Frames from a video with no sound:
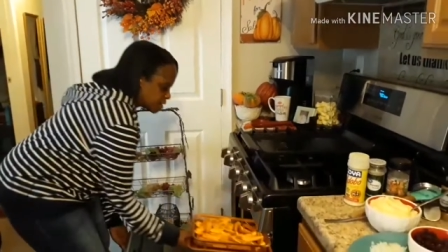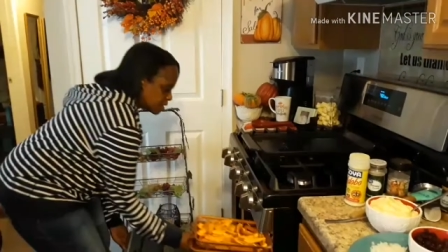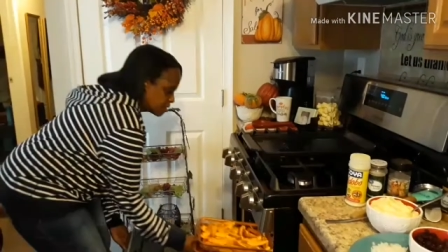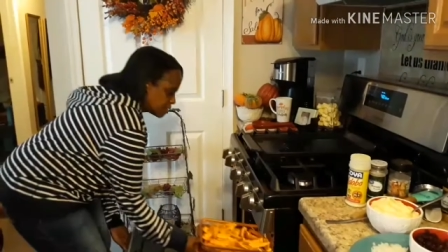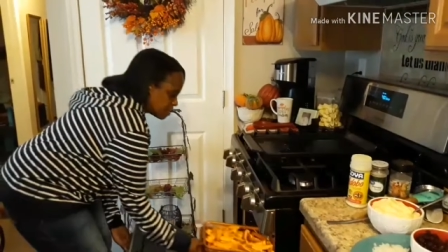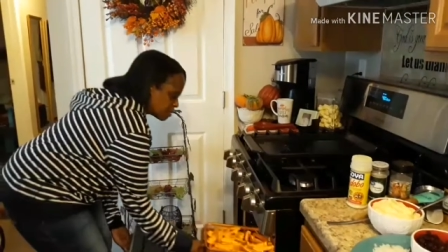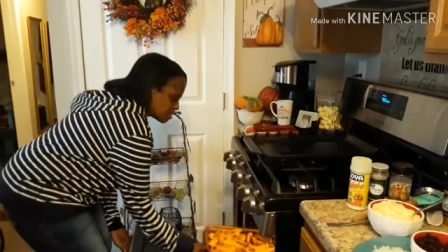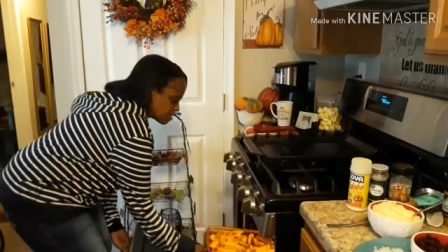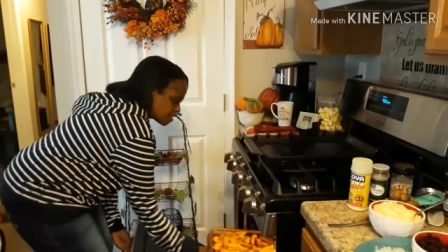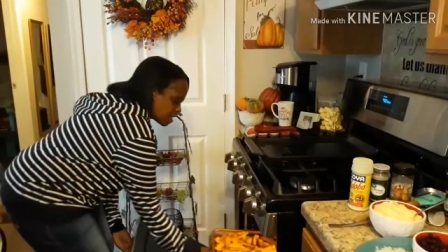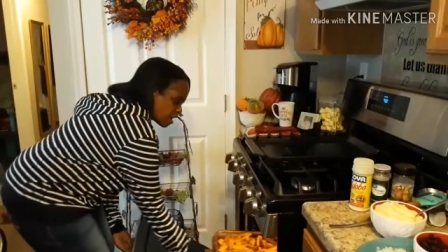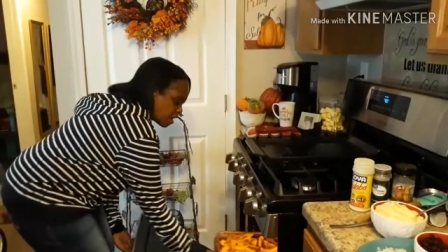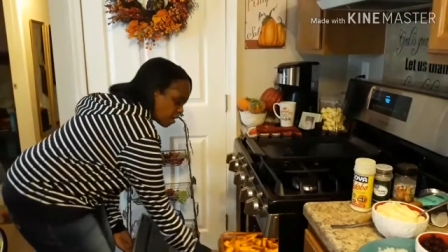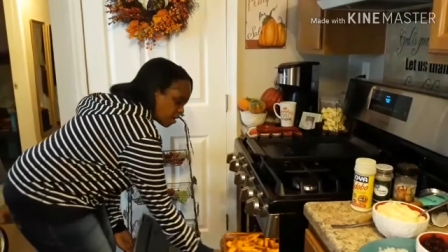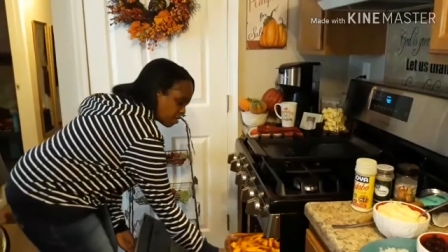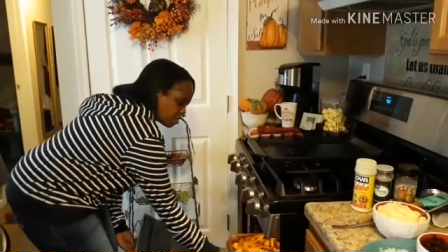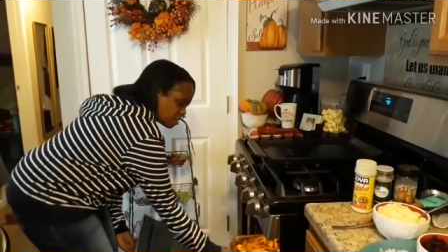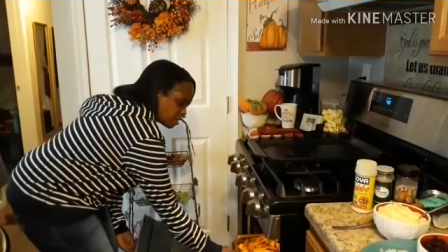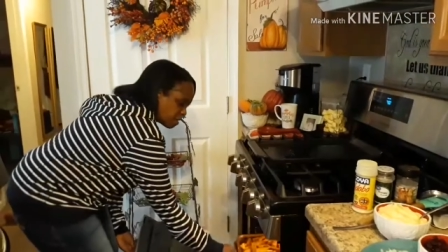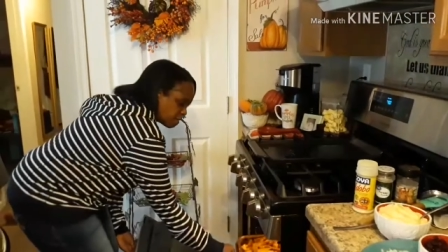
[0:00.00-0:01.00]
This is a
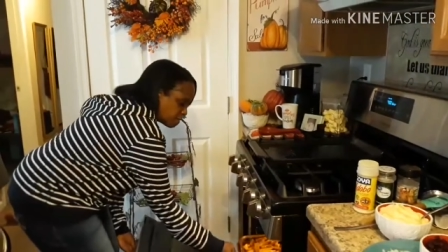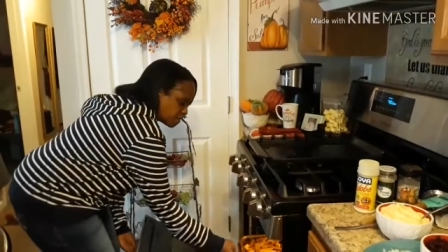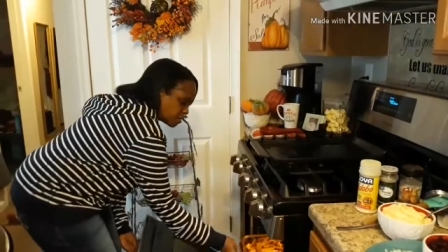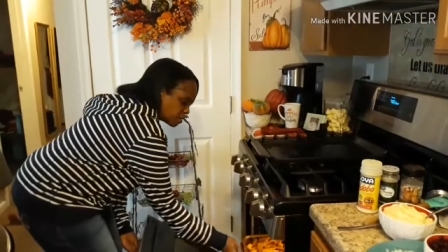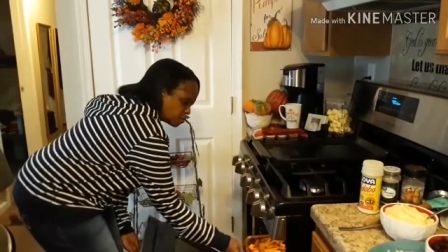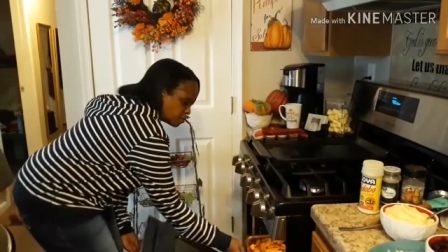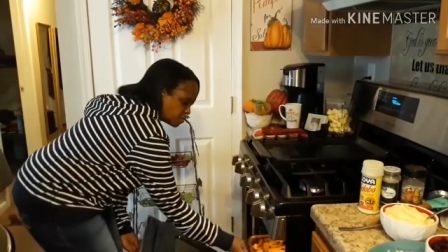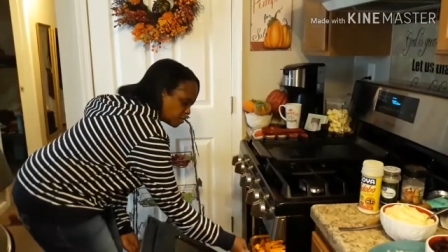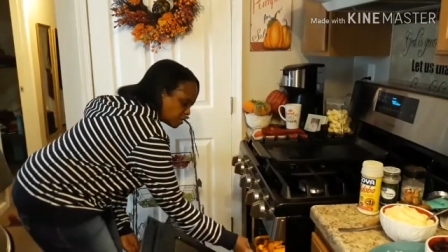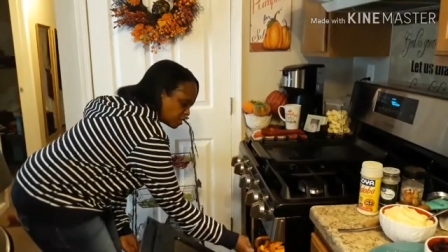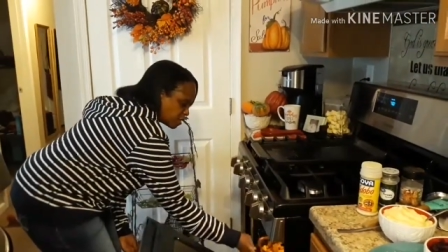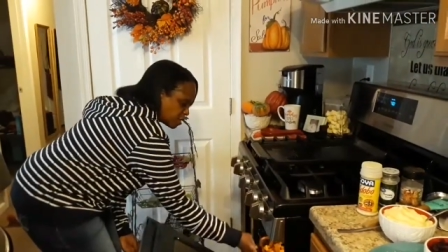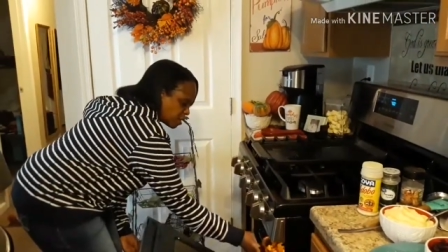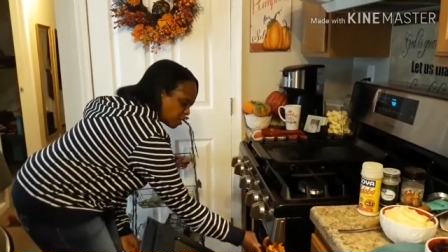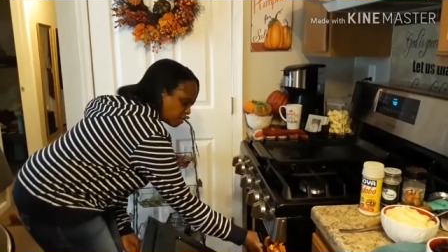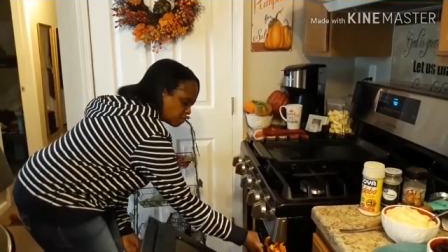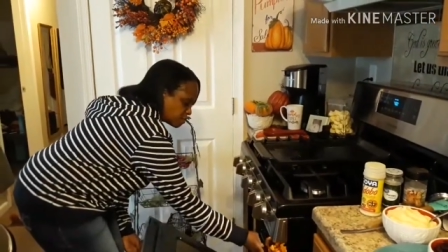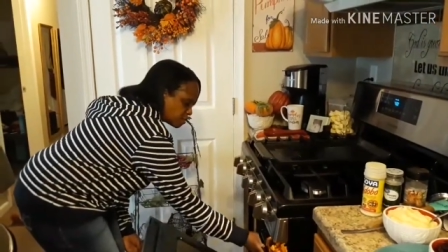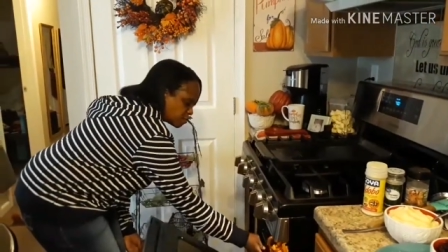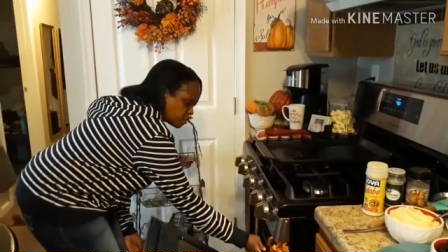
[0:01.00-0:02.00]
healthier version
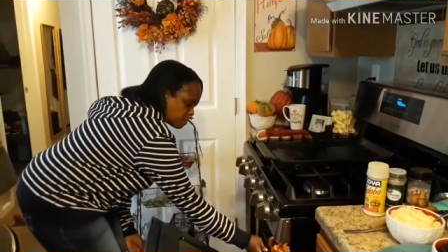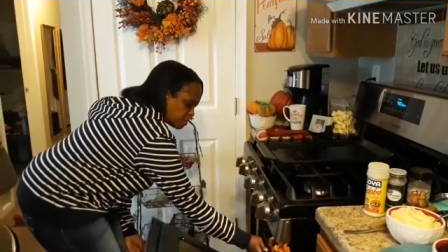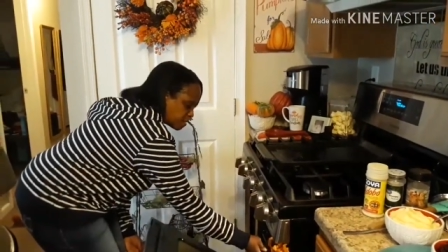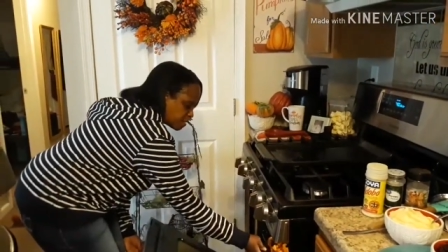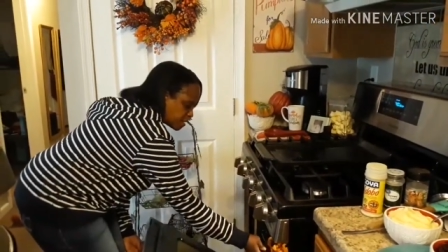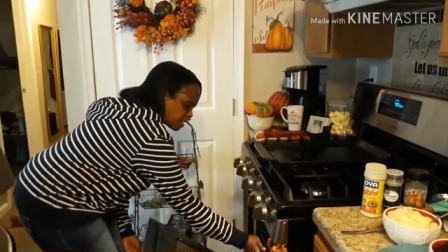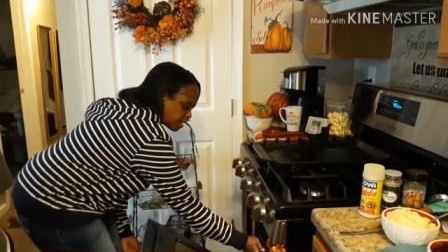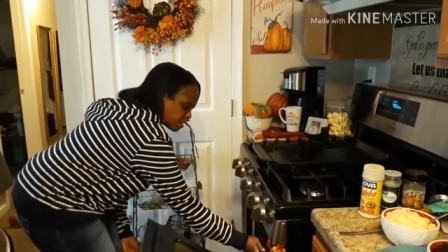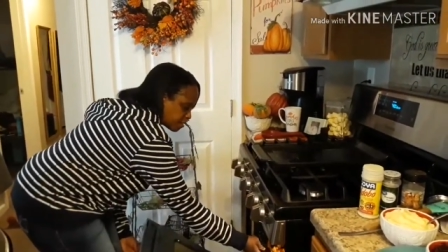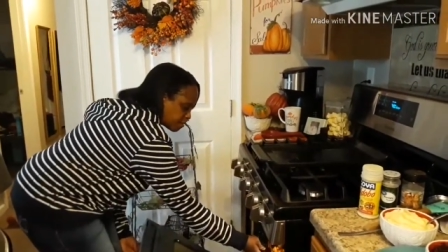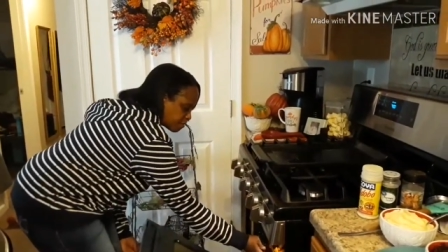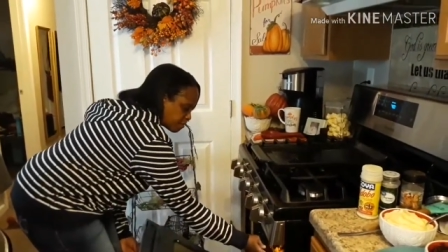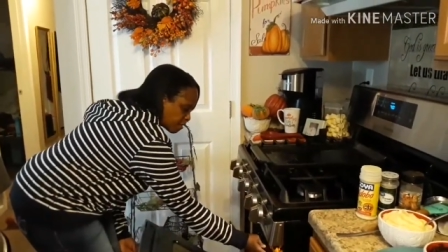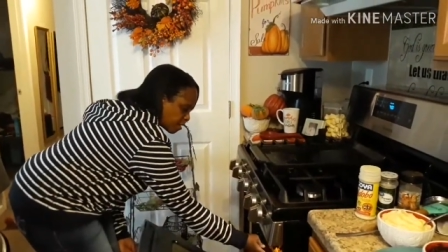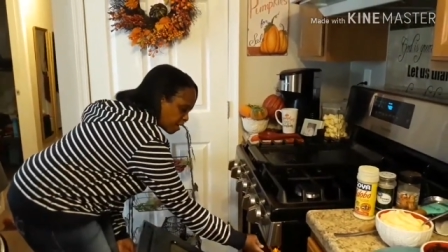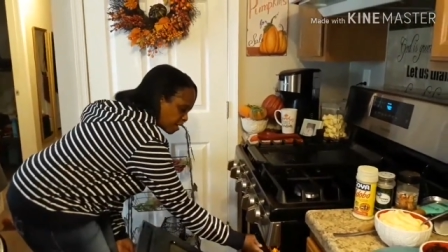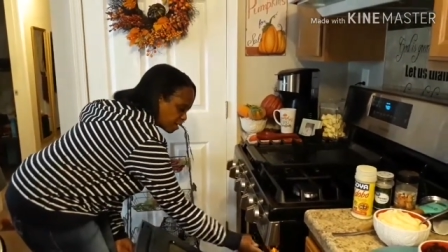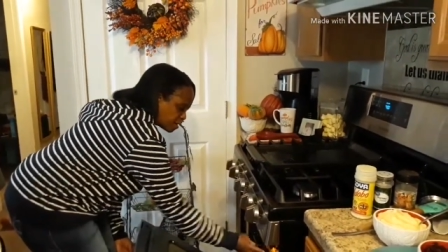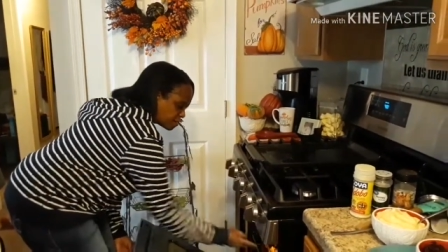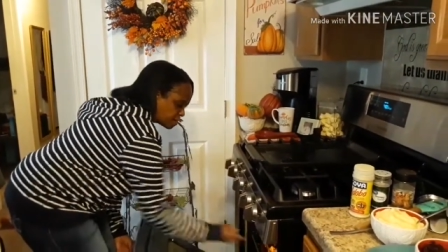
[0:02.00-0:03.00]
of sweet potato
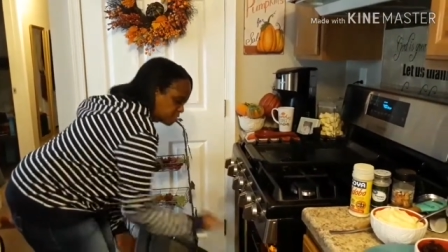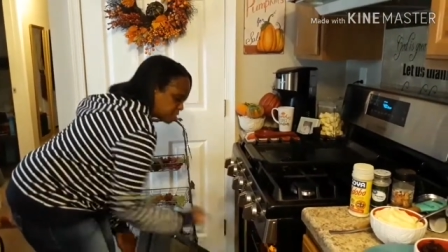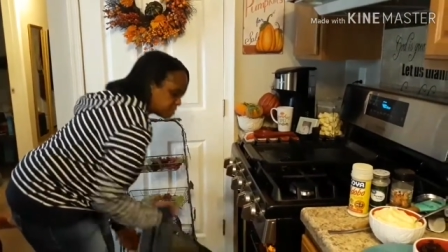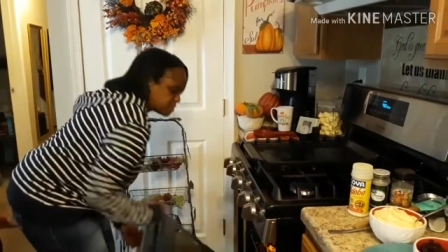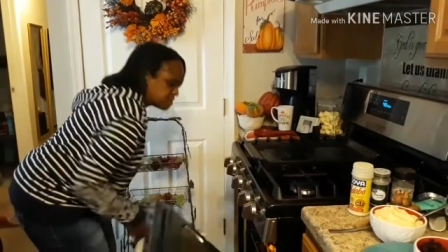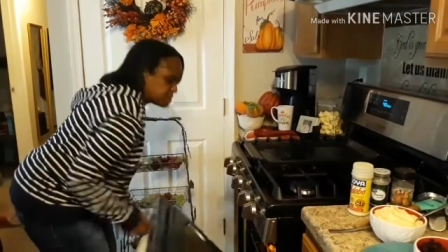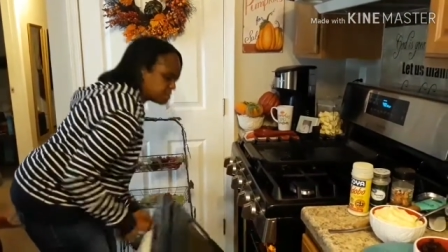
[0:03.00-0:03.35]
fries.